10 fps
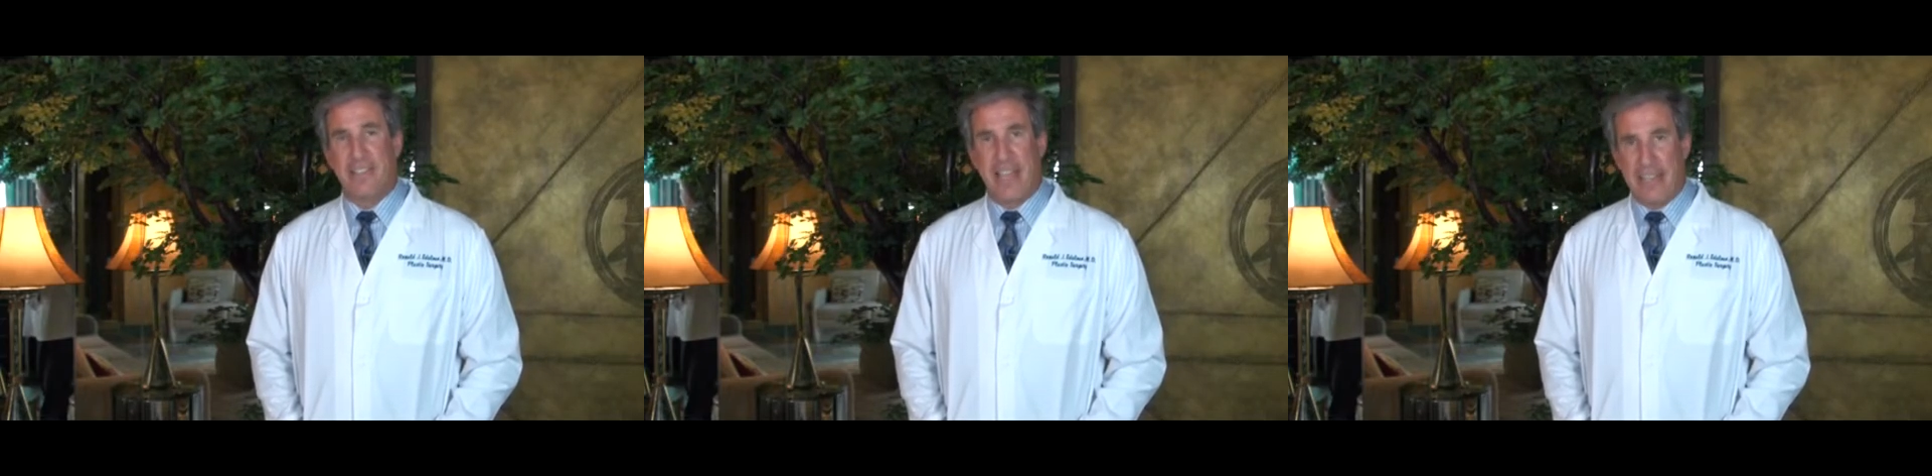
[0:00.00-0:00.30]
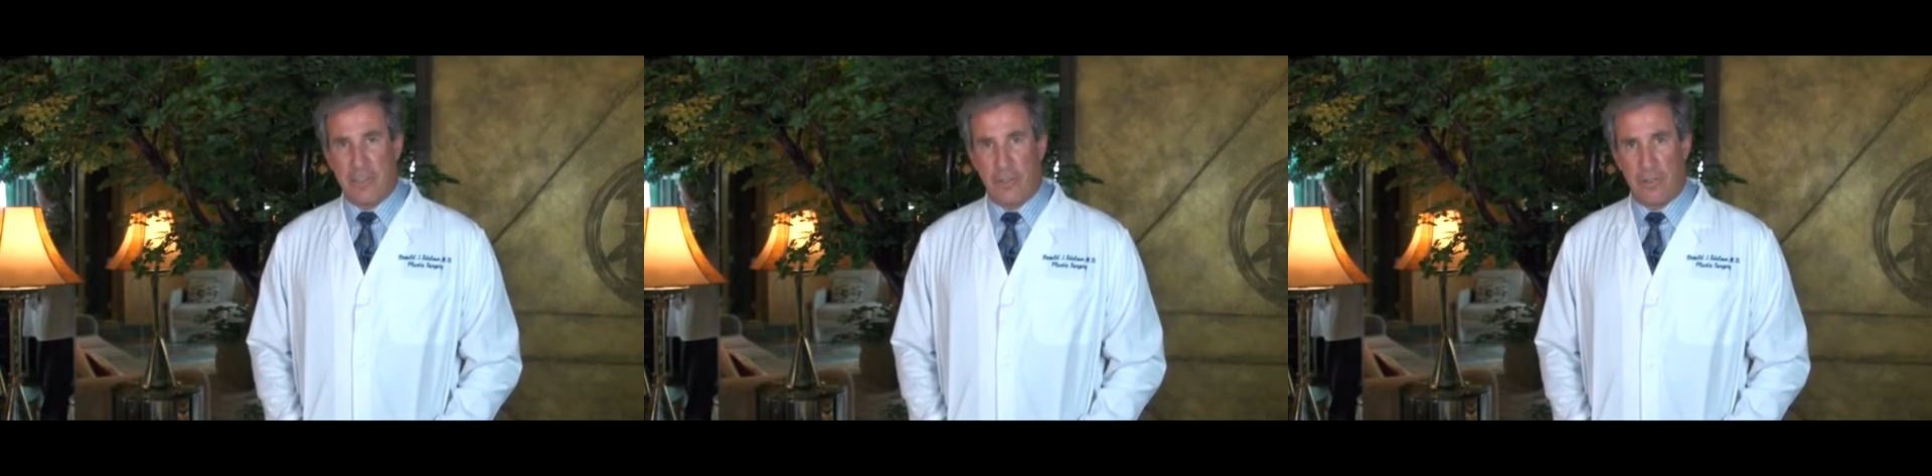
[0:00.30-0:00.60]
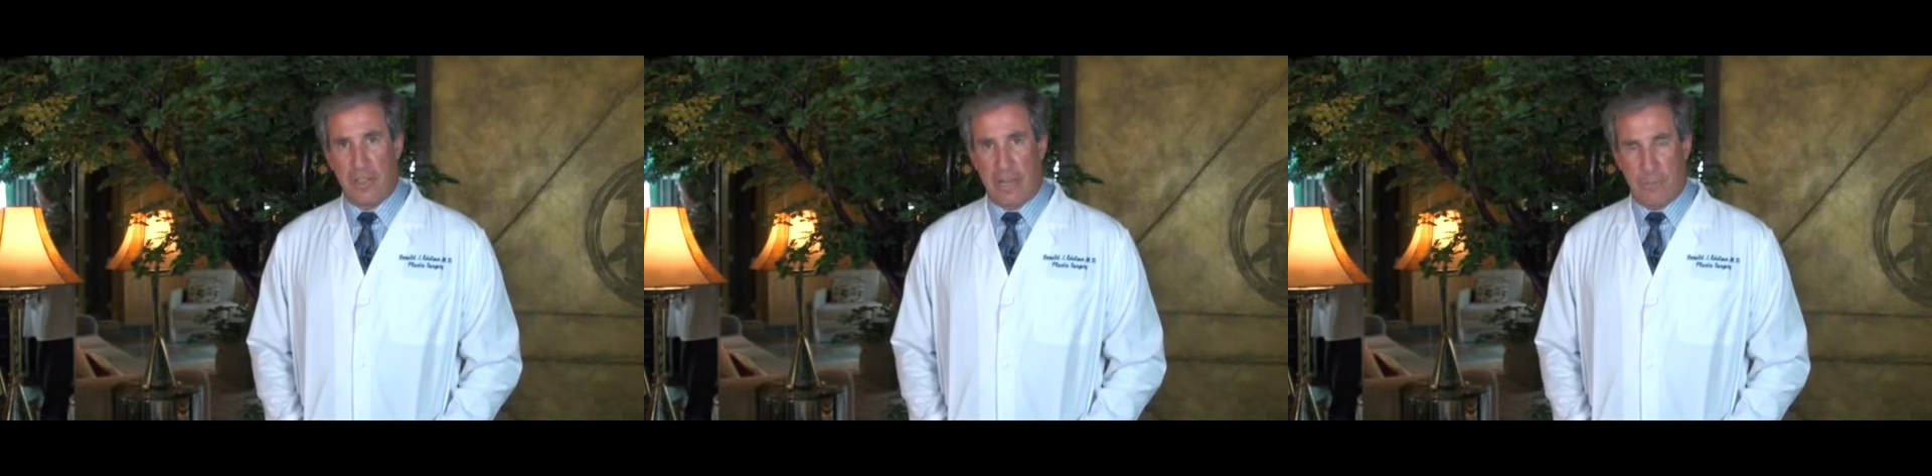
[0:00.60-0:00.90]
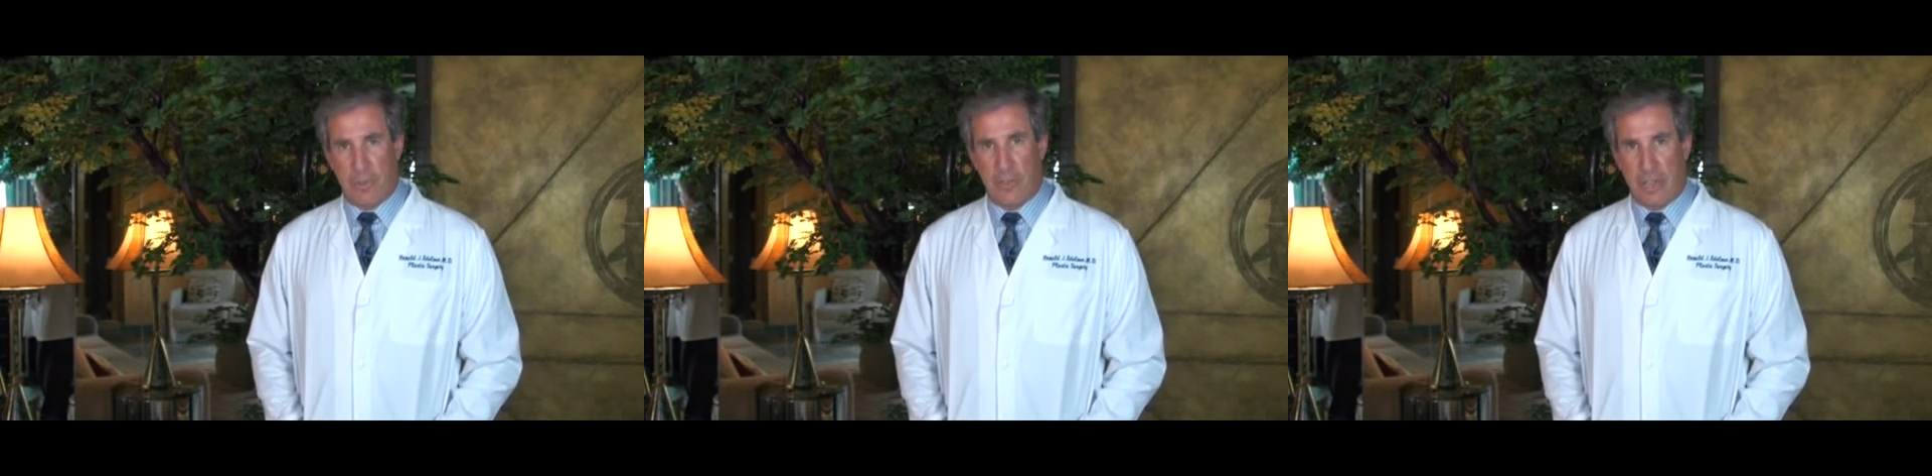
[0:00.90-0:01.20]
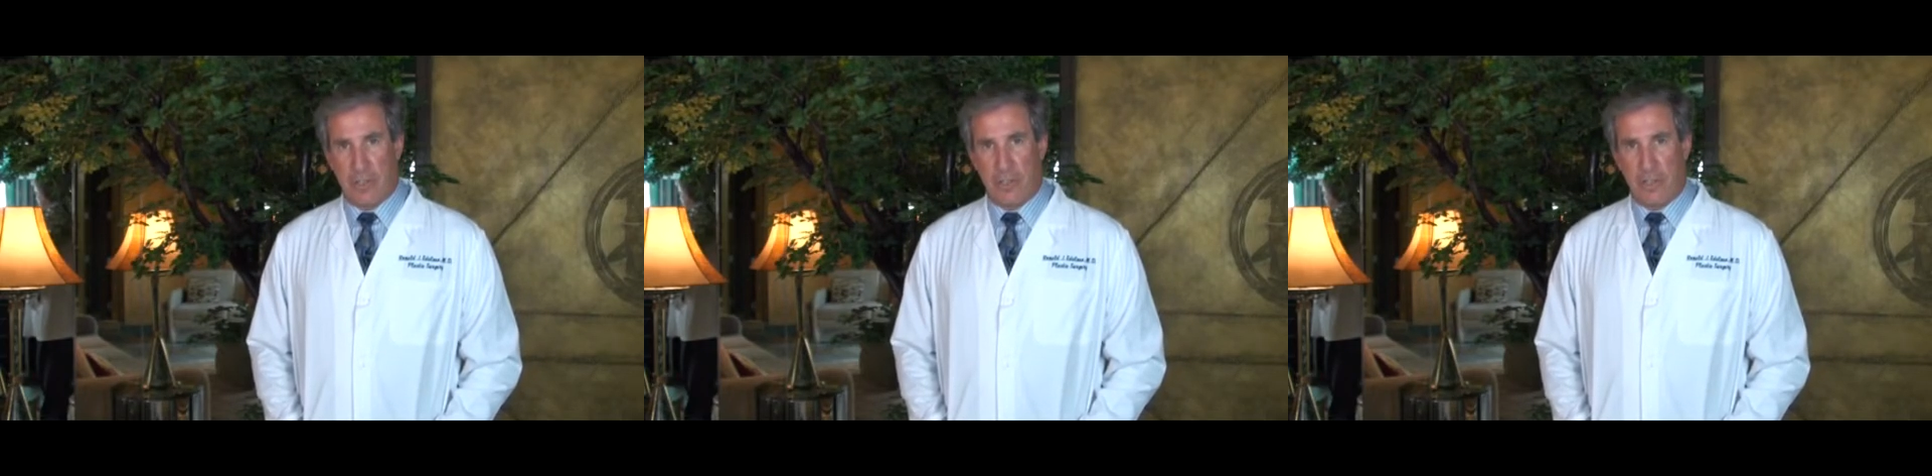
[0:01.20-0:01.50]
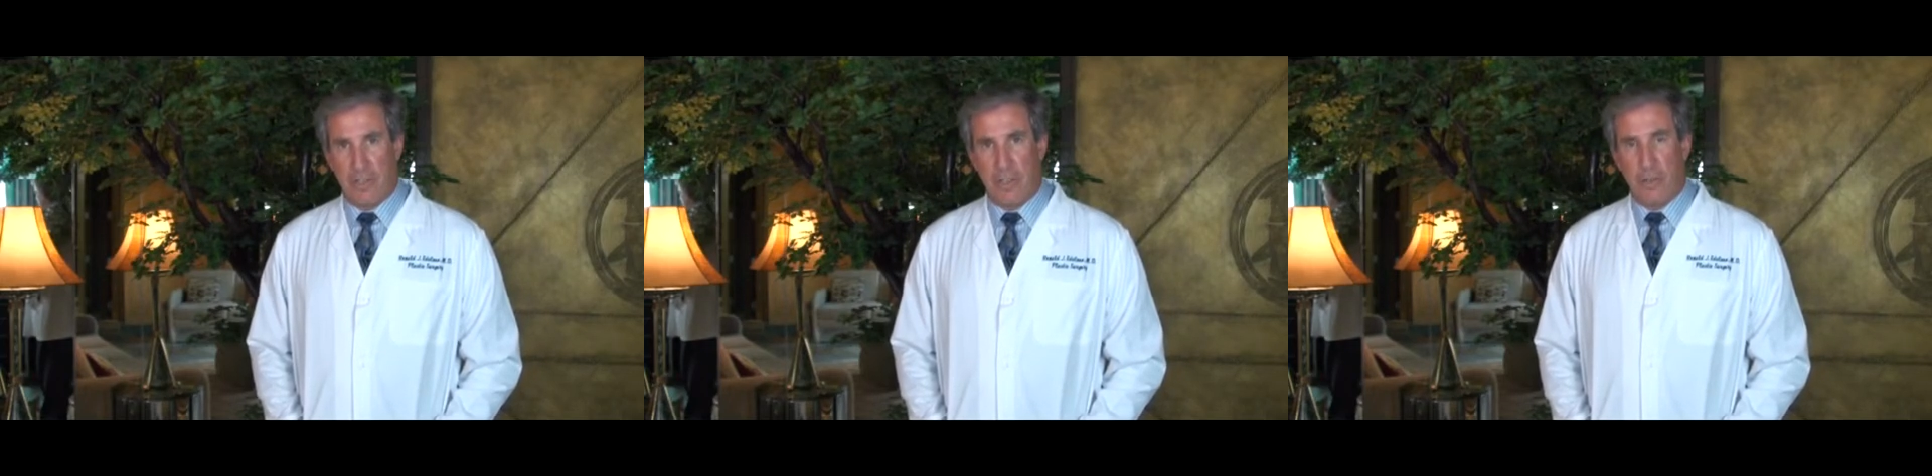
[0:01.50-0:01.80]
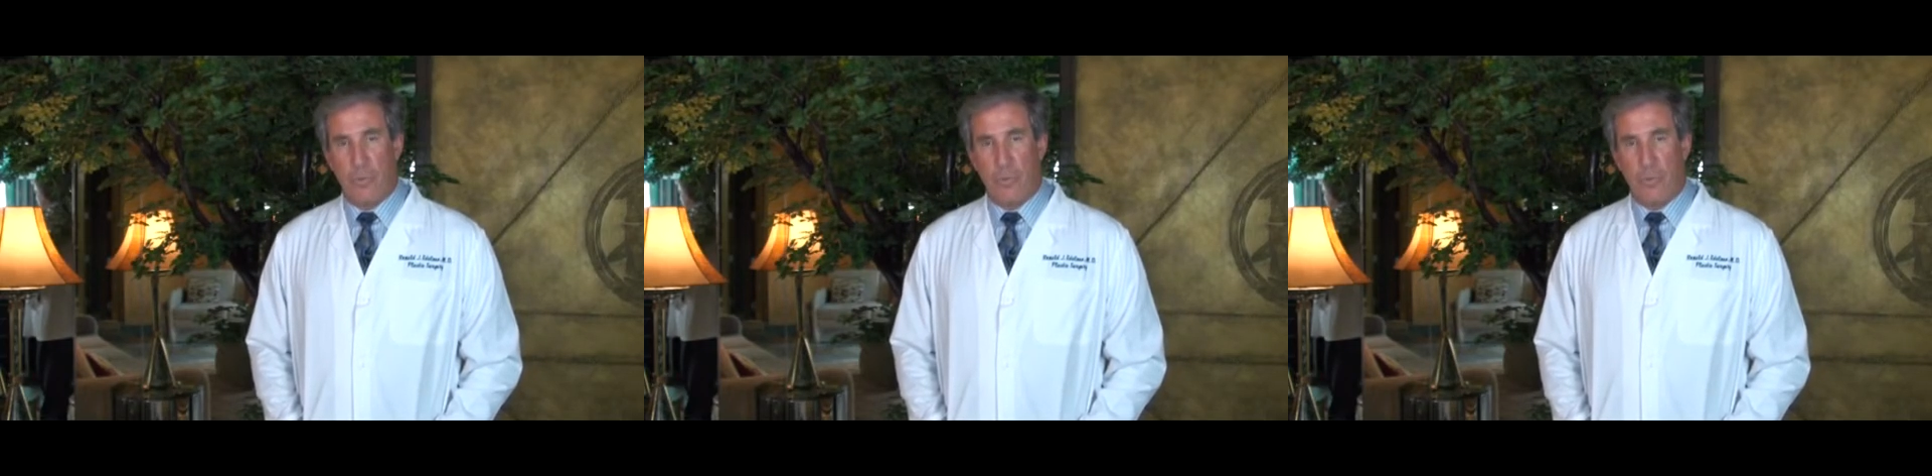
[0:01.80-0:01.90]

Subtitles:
laser liposuction,